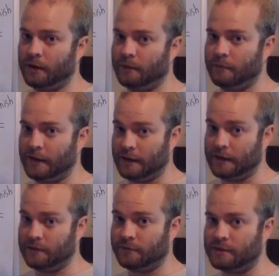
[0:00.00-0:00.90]
making a
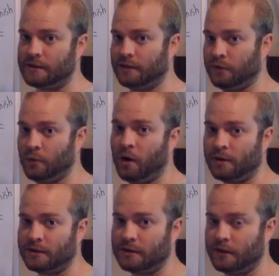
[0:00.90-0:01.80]
difference. If you
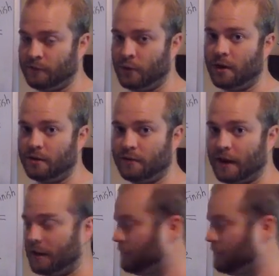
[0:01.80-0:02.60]
are in a vacuum,